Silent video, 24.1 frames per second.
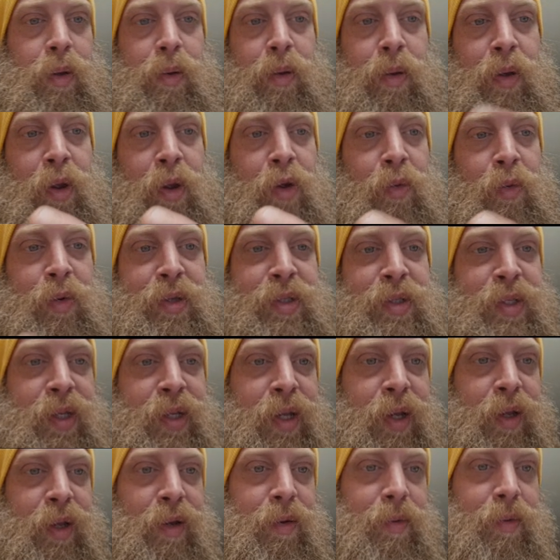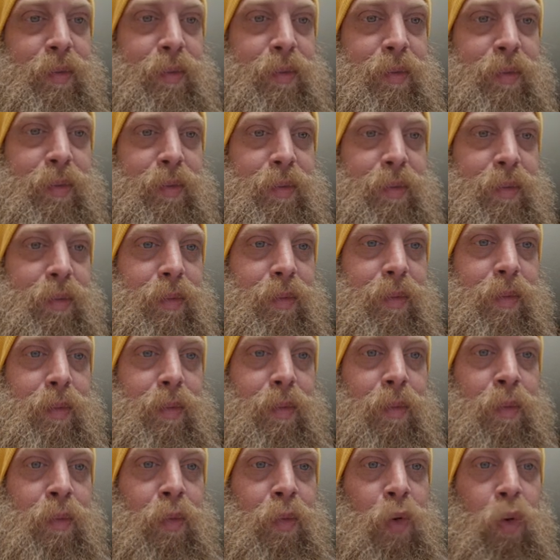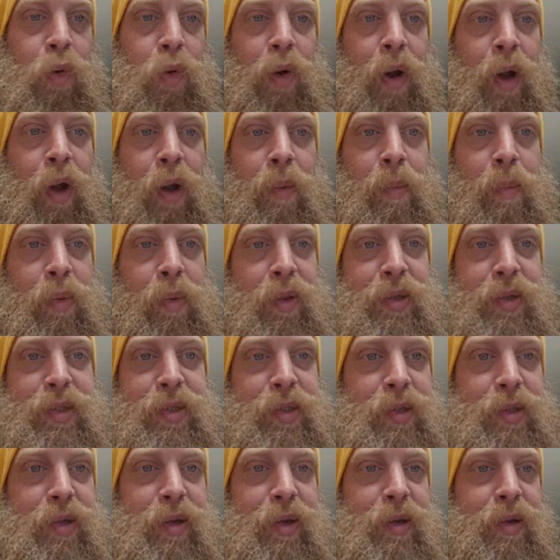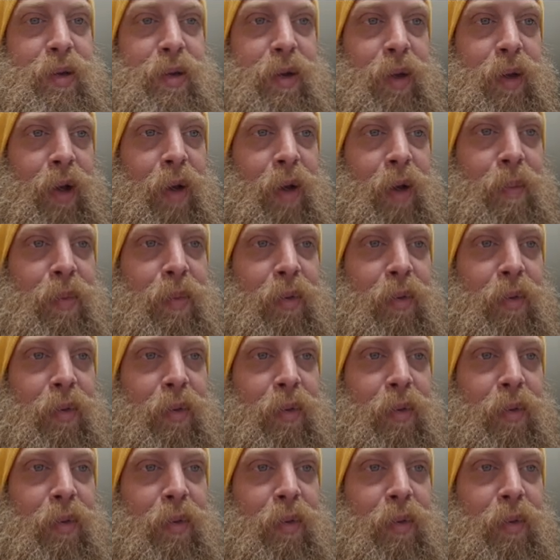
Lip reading: Here we see more obelisk up